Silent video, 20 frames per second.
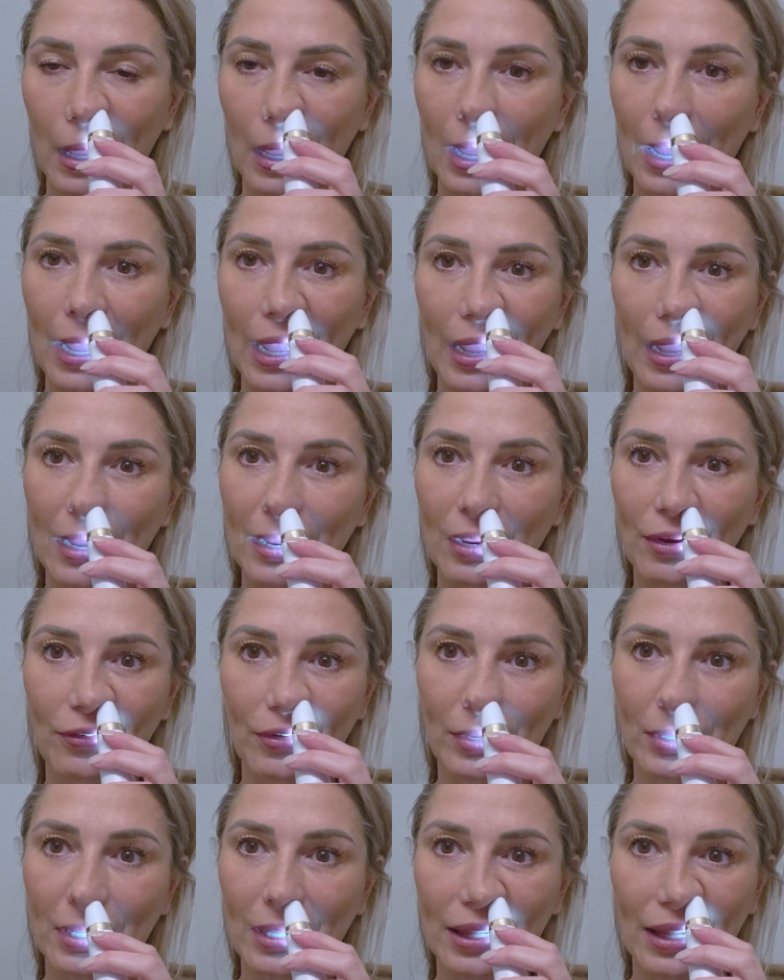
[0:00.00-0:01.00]
I
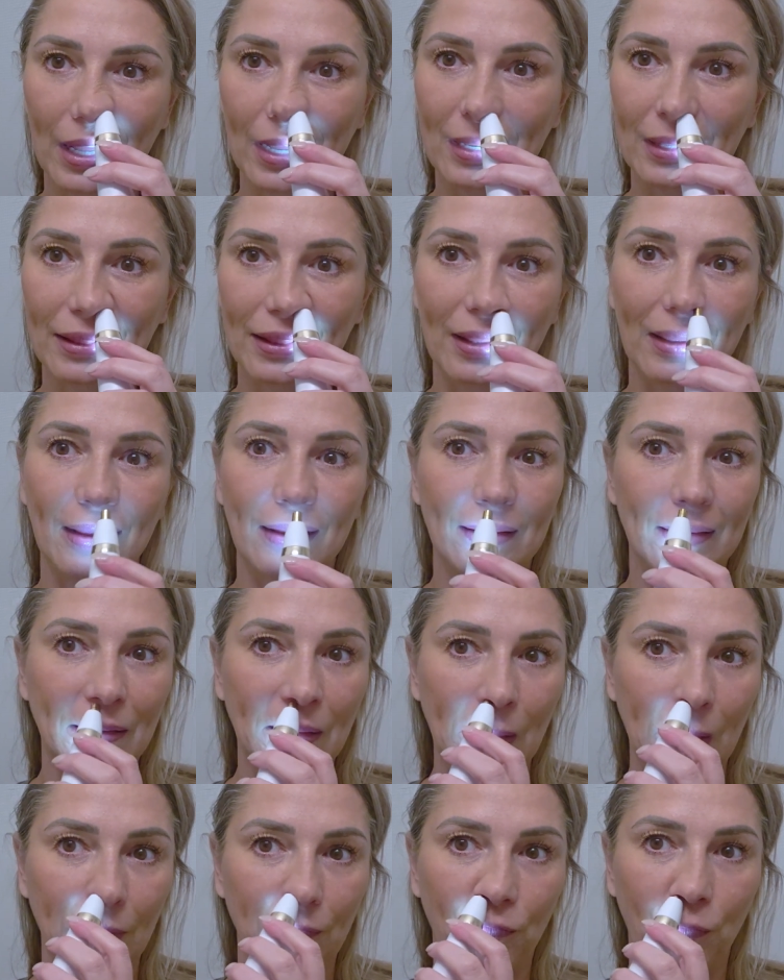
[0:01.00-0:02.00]
really like this
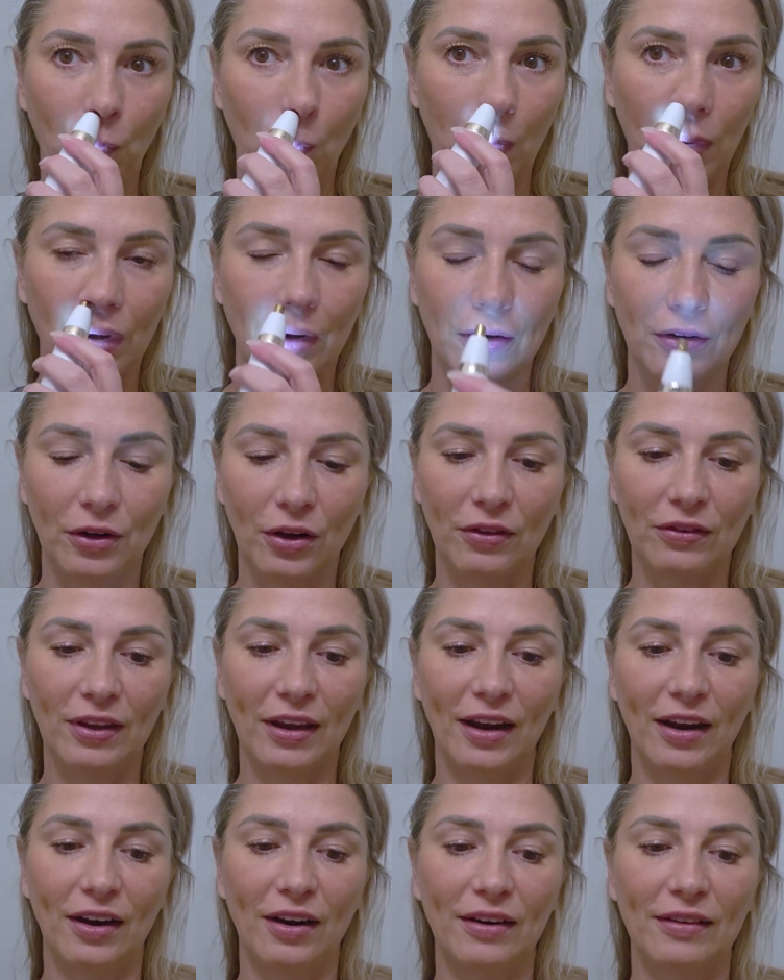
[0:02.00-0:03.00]
for nose
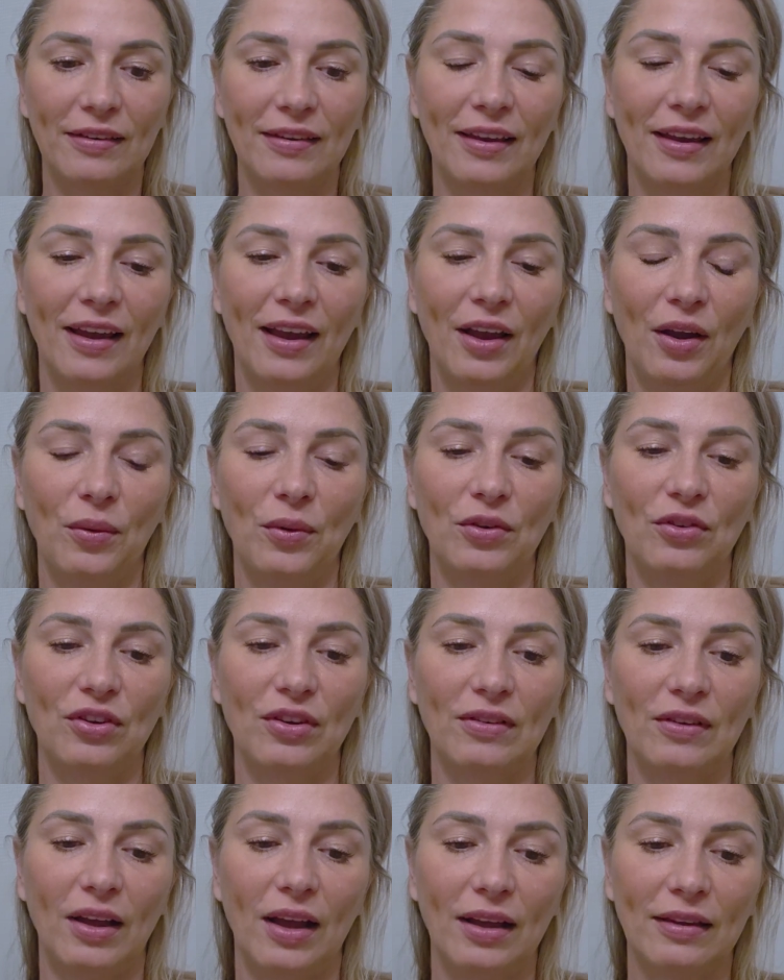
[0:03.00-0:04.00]
hairs, which
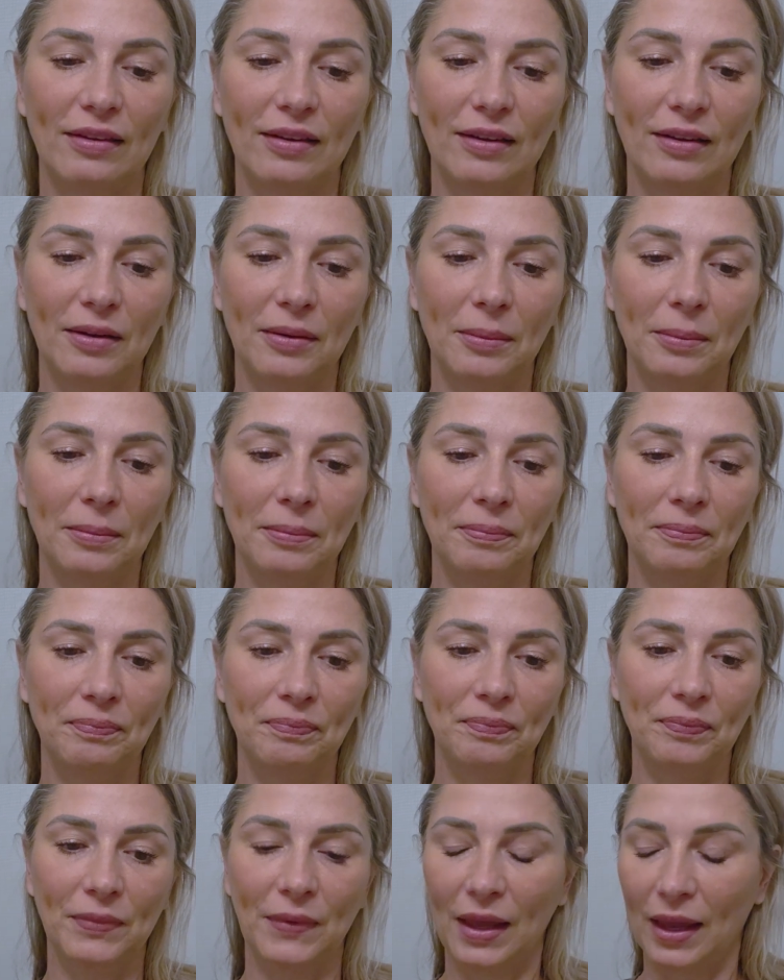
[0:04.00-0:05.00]
is awesome.
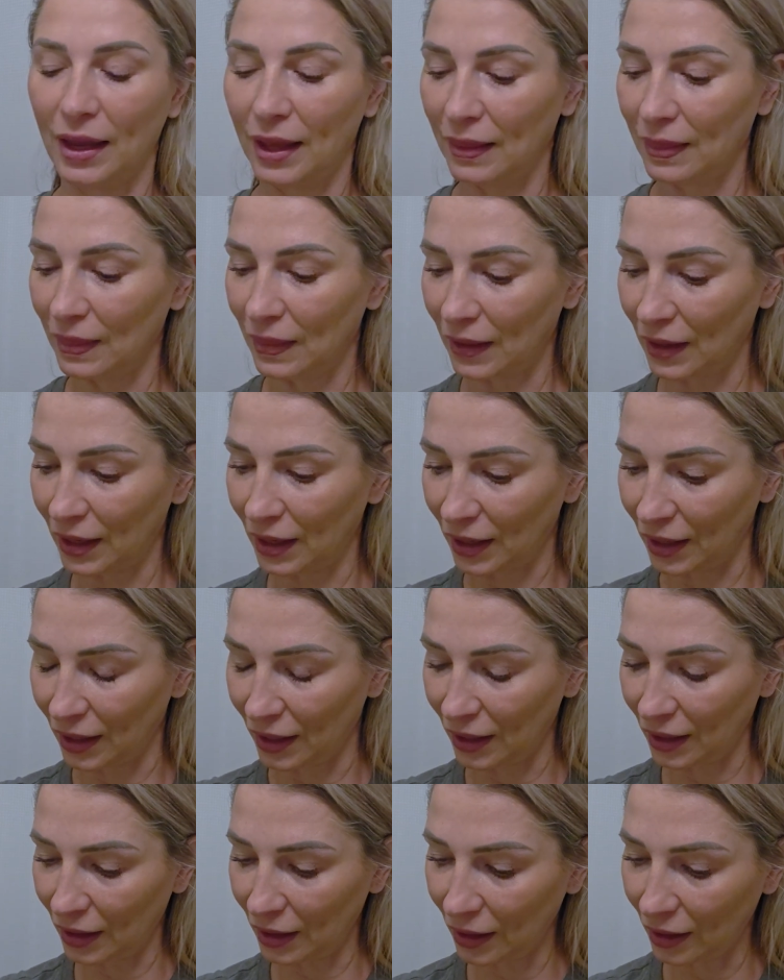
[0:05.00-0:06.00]
And
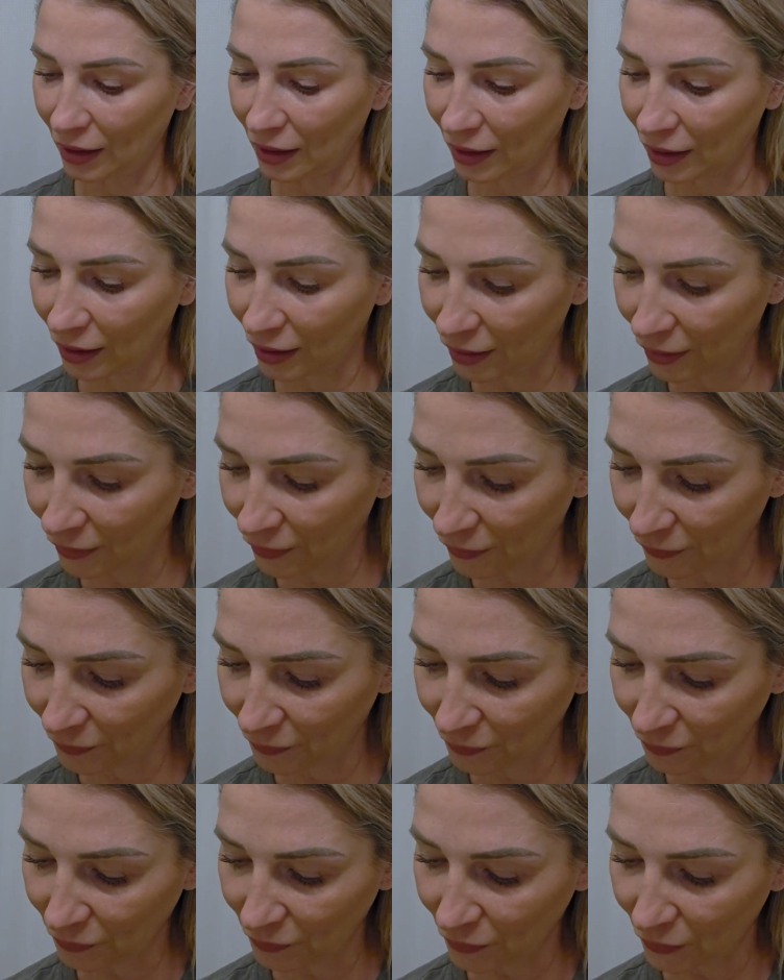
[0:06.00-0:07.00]
then
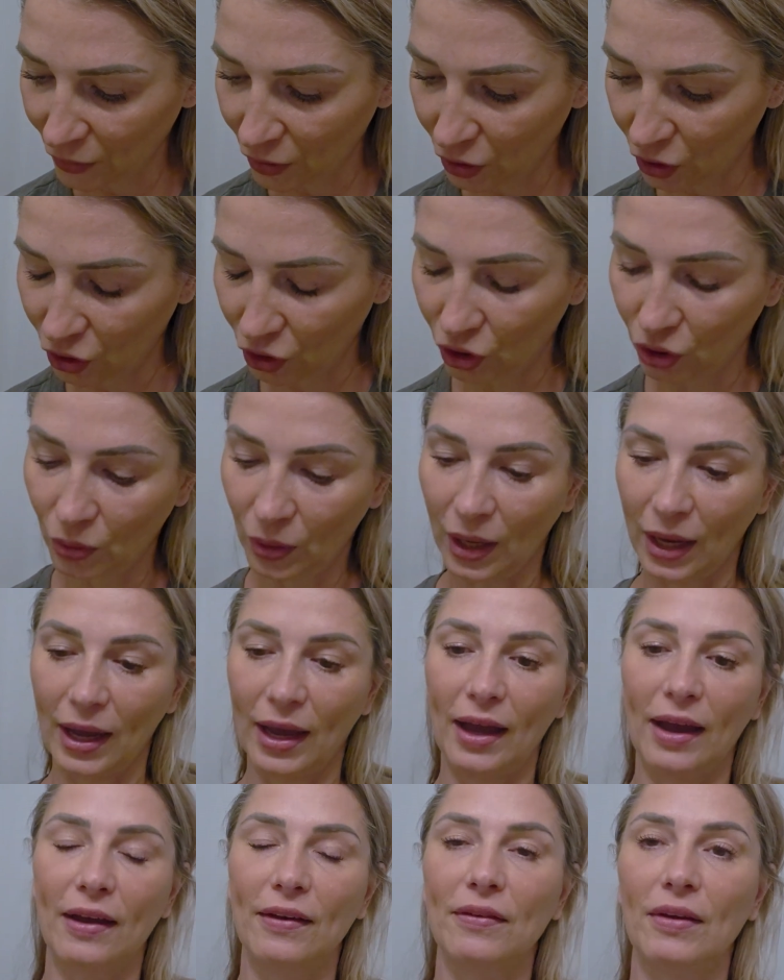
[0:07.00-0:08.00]
you
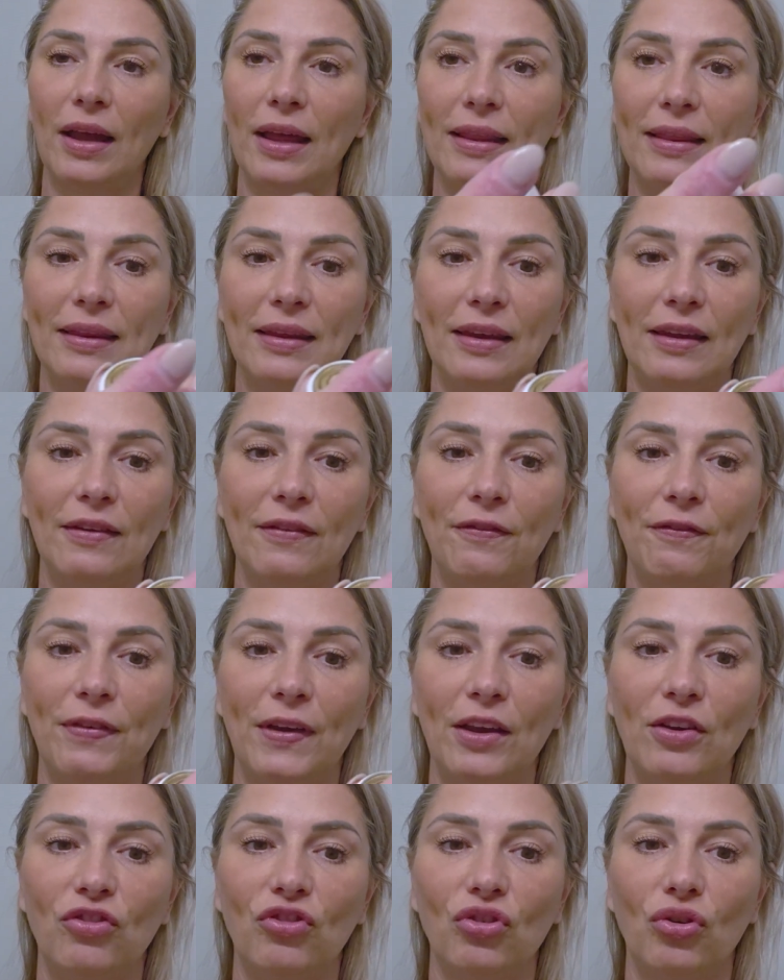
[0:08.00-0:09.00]
have the
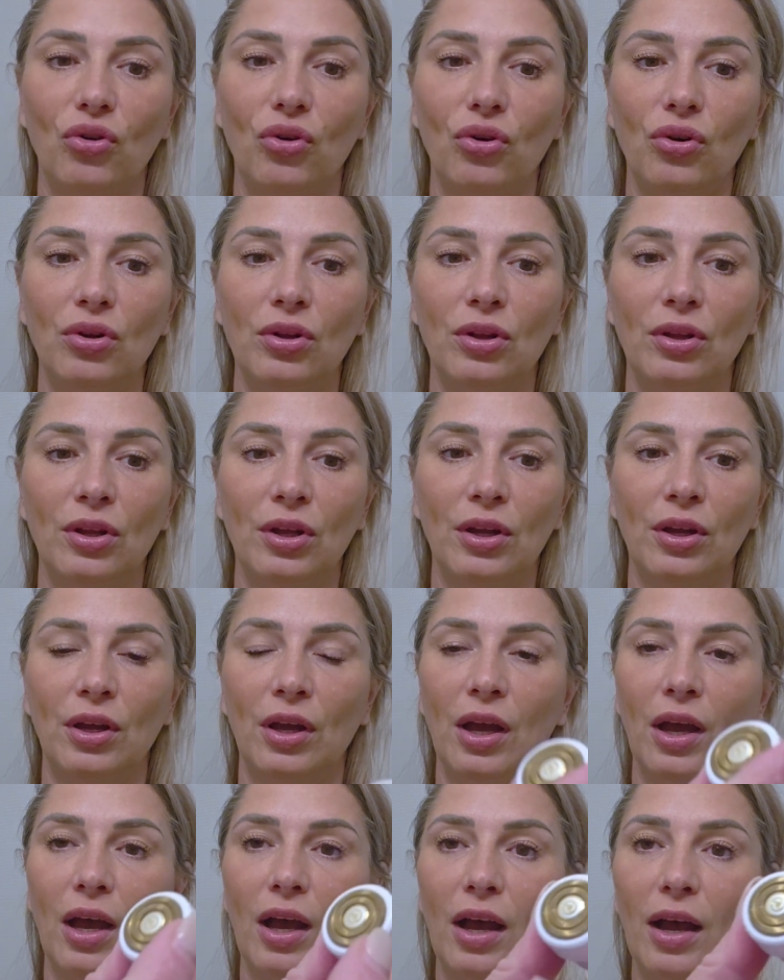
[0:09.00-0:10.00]
facial,
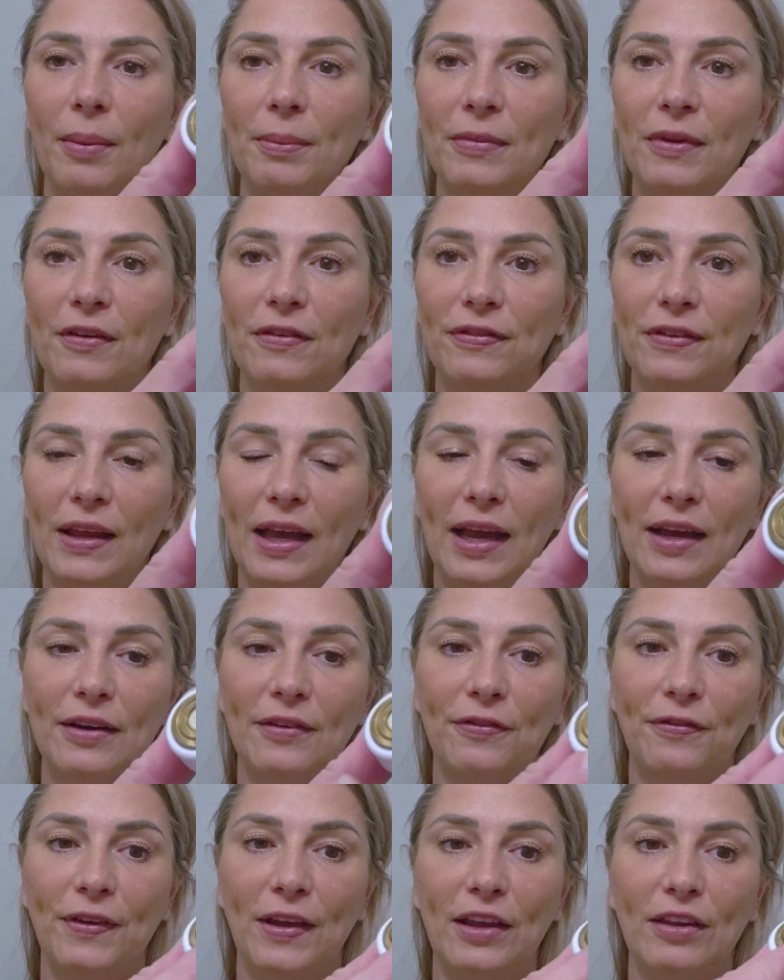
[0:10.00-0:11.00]
the
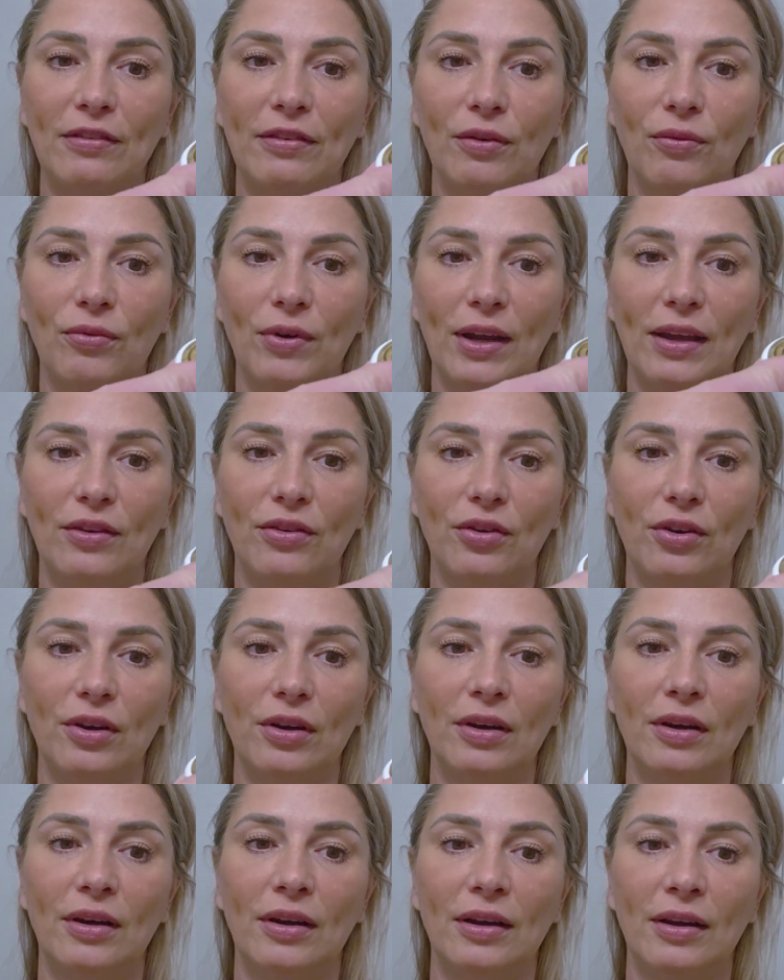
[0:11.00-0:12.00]
flat face
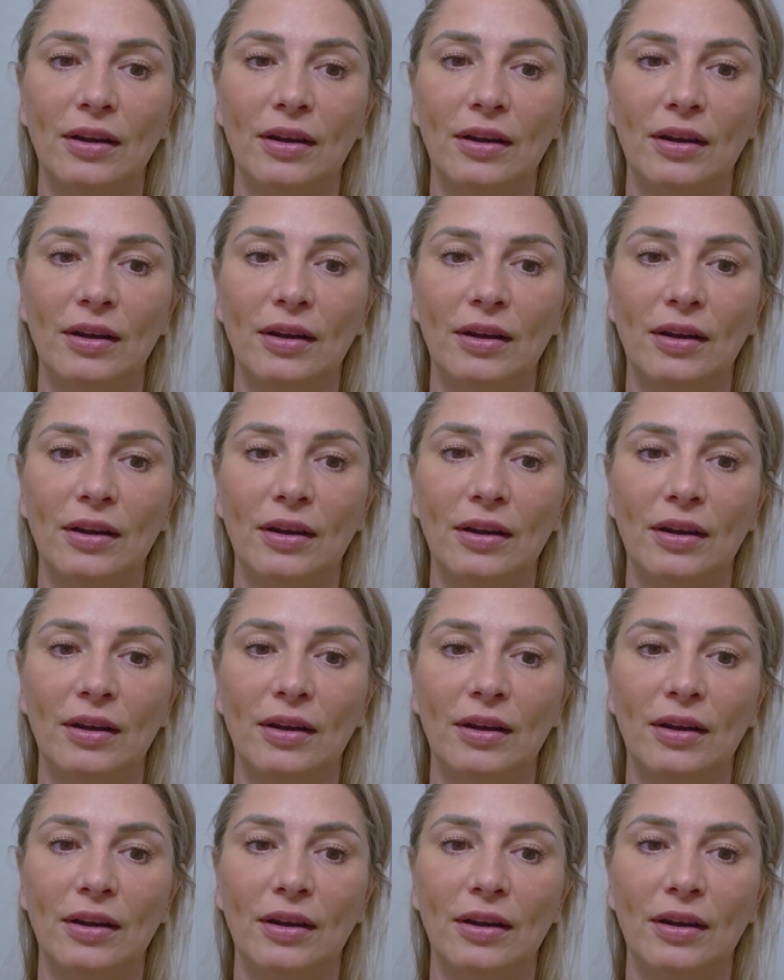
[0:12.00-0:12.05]
razor.